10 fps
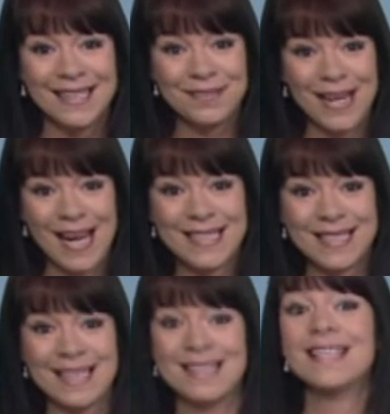as we head
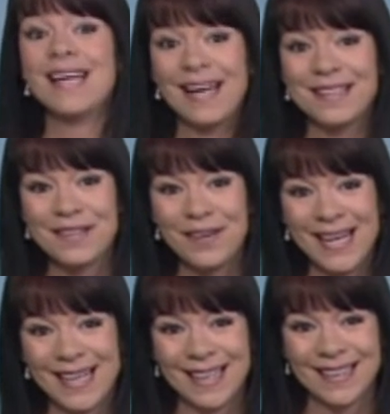into next
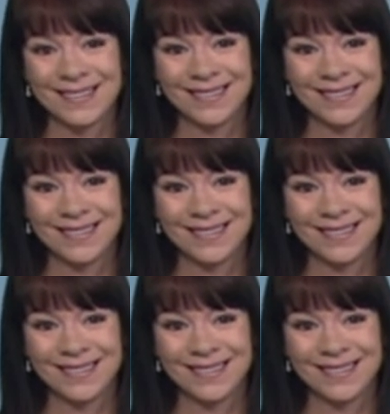week.